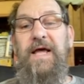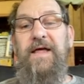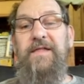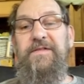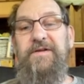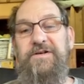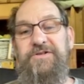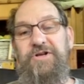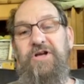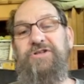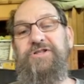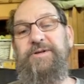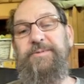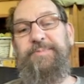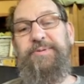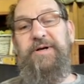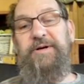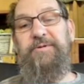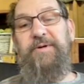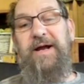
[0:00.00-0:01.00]
There's also
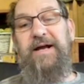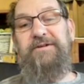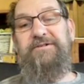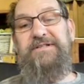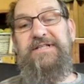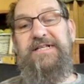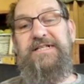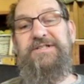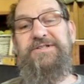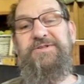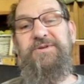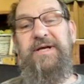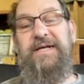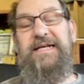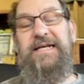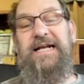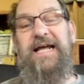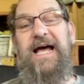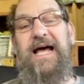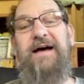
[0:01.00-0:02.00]
prerequisites, so I
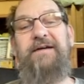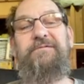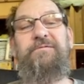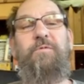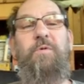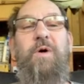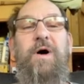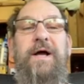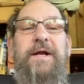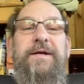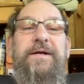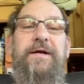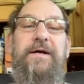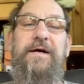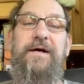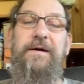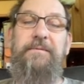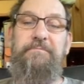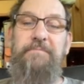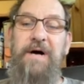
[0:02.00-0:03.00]
could have one
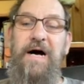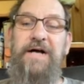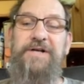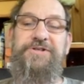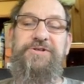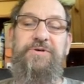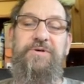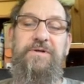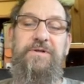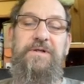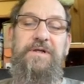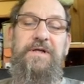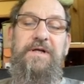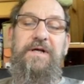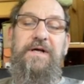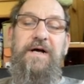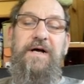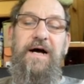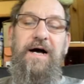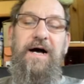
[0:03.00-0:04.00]
module
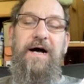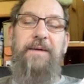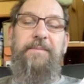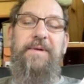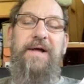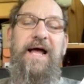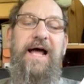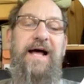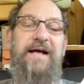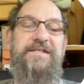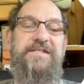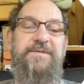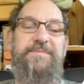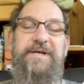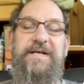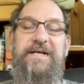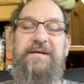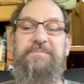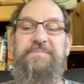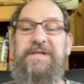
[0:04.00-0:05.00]
has to
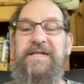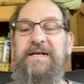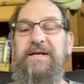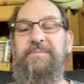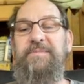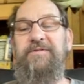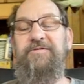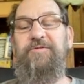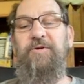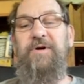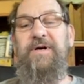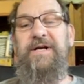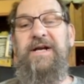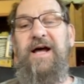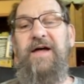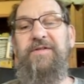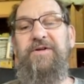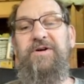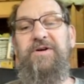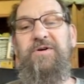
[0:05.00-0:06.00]
be completed before
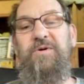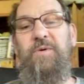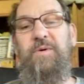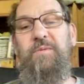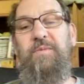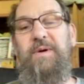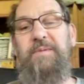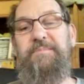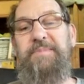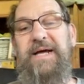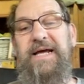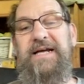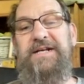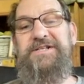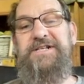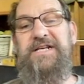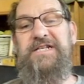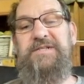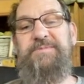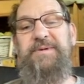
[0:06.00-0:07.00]
another, or one
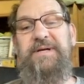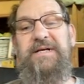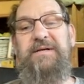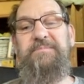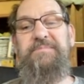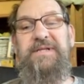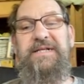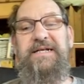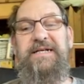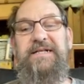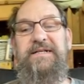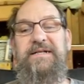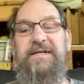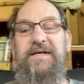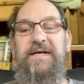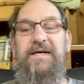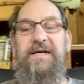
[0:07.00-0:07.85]
page has to be completed.